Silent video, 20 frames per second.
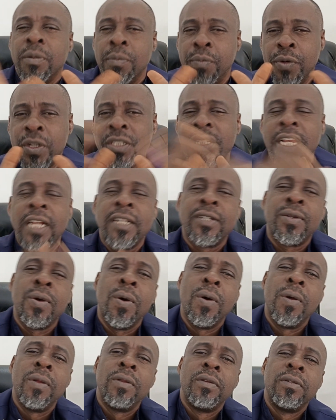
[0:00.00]
Book that
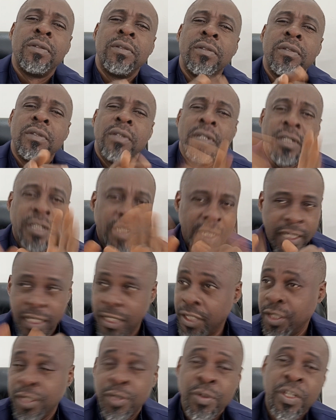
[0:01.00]
call.
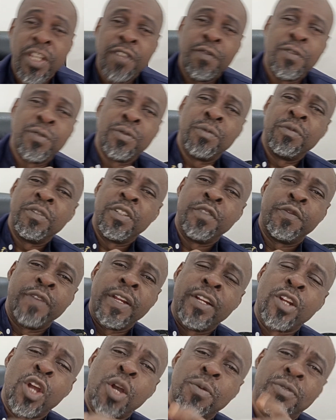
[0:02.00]
It will give you
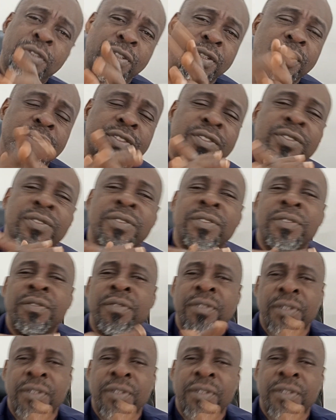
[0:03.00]
different options,